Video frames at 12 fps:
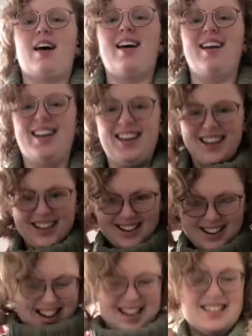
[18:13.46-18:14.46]

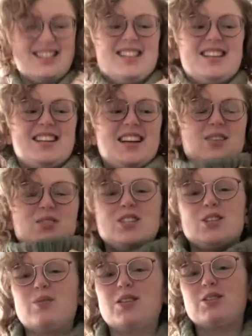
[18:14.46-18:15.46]
It gave me
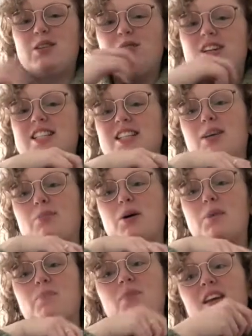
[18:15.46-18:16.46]
so much grief last night,
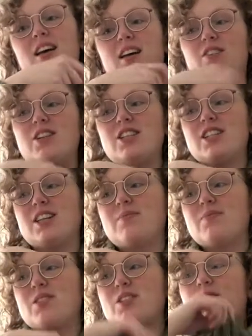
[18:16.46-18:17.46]
but I finished it.
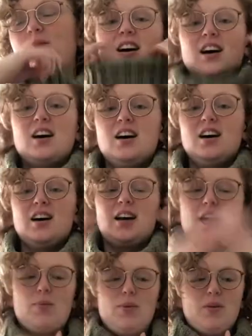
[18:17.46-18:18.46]
So
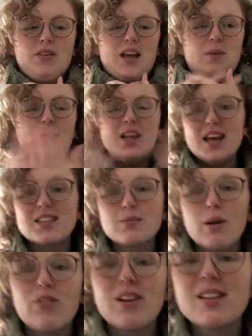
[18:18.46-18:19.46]
happy about that. But yes,
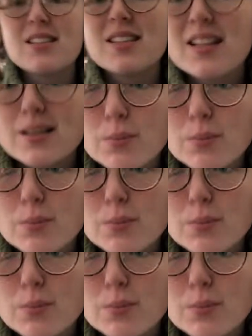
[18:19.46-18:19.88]
my friends, it's